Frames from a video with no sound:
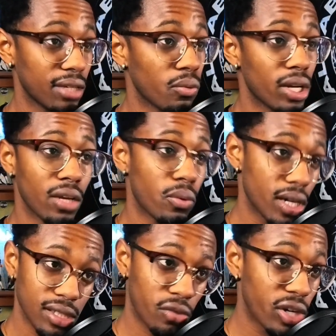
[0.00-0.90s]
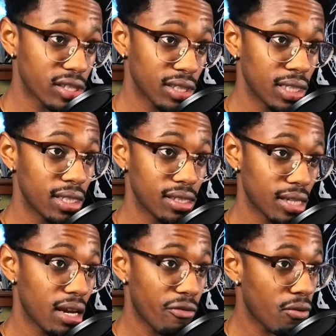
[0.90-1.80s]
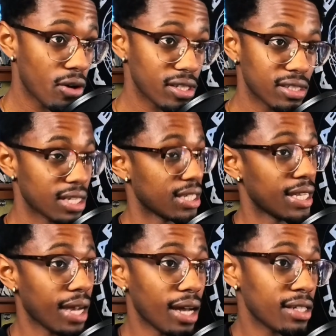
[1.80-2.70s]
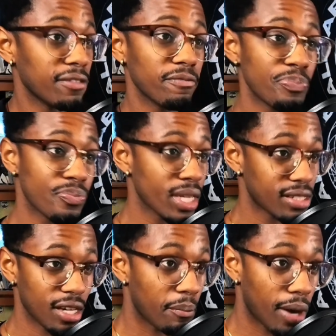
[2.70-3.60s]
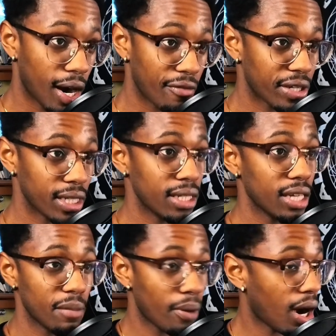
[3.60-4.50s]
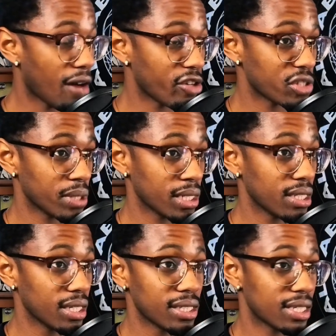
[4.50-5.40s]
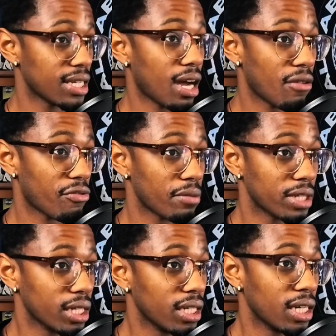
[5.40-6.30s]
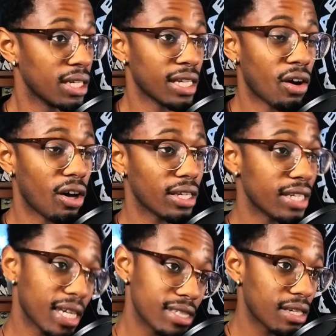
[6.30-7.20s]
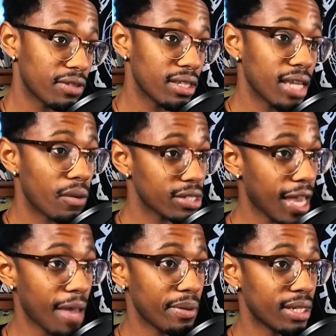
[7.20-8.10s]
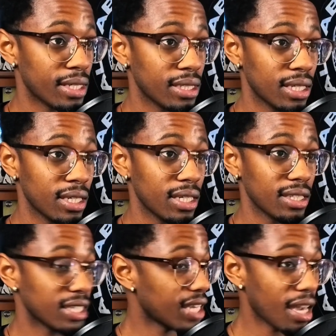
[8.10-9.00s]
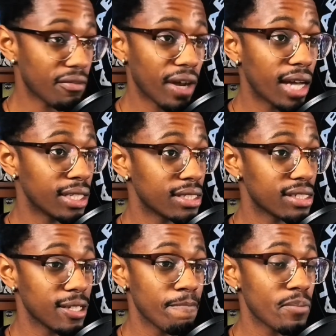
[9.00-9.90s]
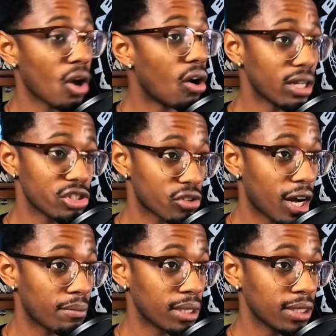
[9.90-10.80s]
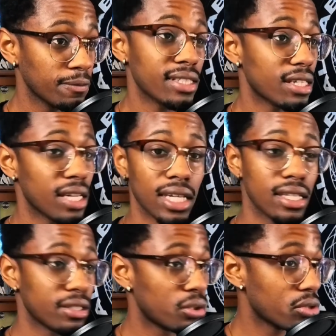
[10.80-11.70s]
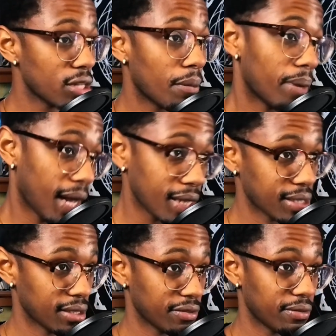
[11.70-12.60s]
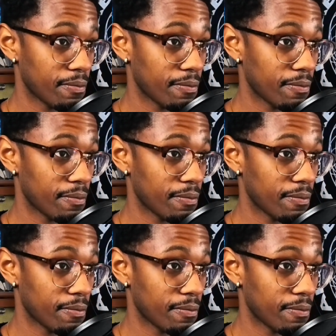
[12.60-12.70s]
than what it was originally stated for. To get out of some poverty, impoverishment, to get out from the hood and all the negativity that was happening, the gang violence, all the drama, and to do something positive.